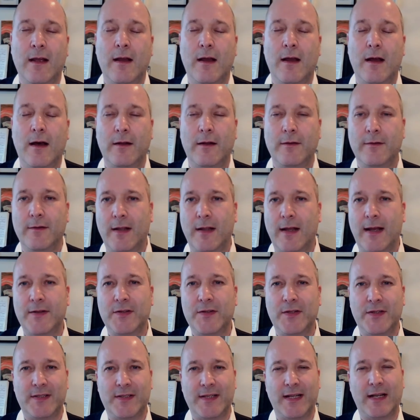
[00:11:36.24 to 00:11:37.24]
And as
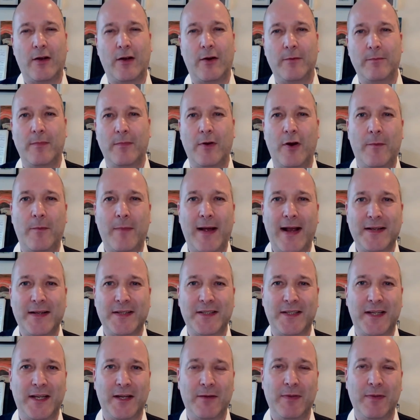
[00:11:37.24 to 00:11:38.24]
you said, I'm
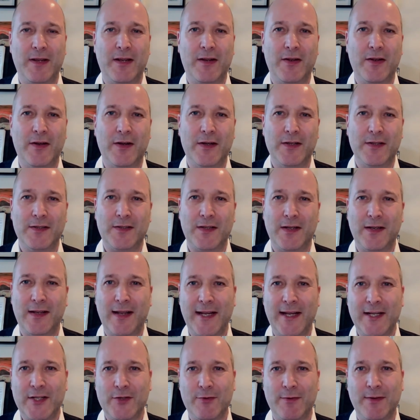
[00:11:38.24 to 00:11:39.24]
asking because
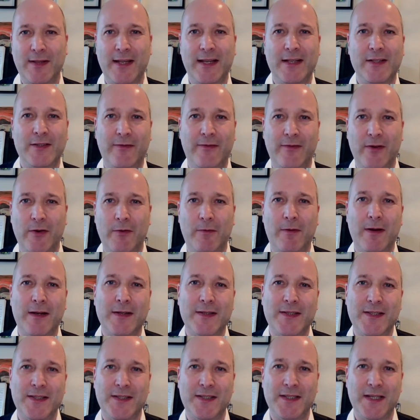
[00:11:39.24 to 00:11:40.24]
later in the interview, we're going to
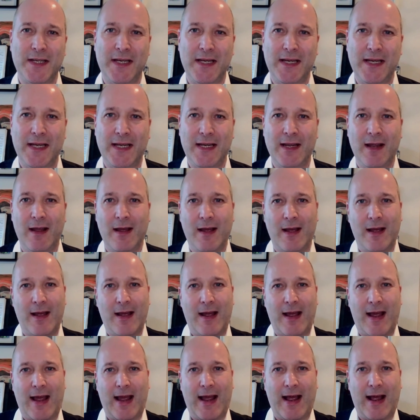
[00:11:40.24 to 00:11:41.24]
see
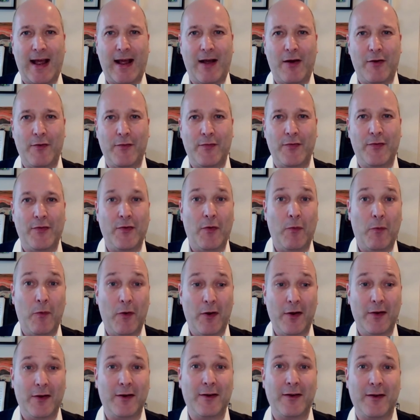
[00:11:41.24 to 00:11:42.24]
how the
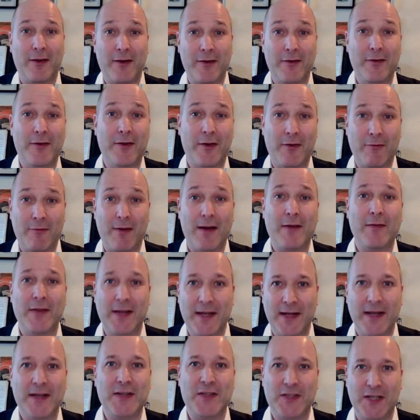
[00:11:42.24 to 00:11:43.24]
workload around
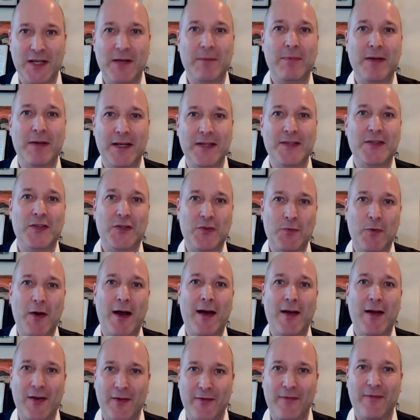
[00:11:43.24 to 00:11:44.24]
EHCPs as
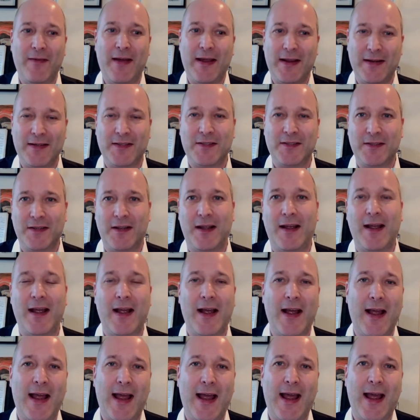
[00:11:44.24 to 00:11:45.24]
well affects
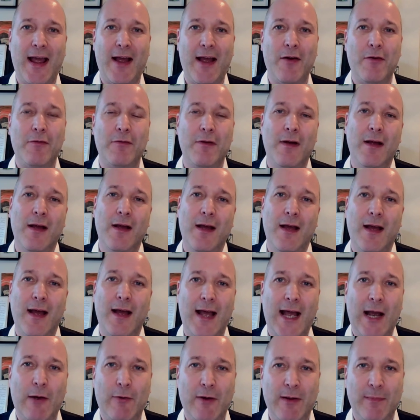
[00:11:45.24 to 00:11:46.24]
how
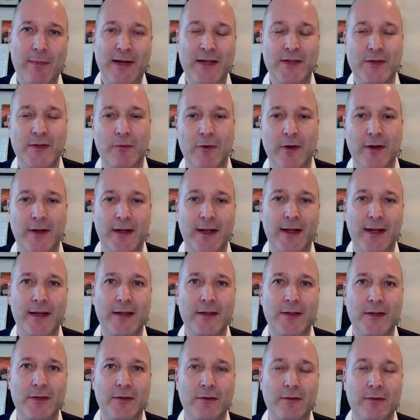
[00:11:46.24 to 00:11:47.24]
EPs are working in
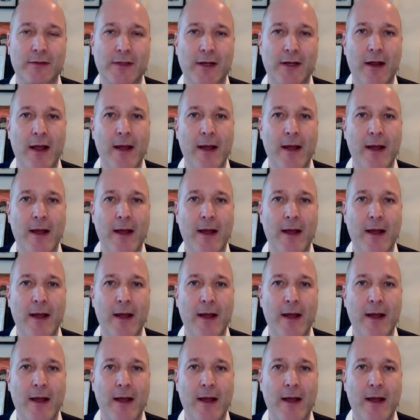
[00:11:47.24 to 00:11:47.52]
school. So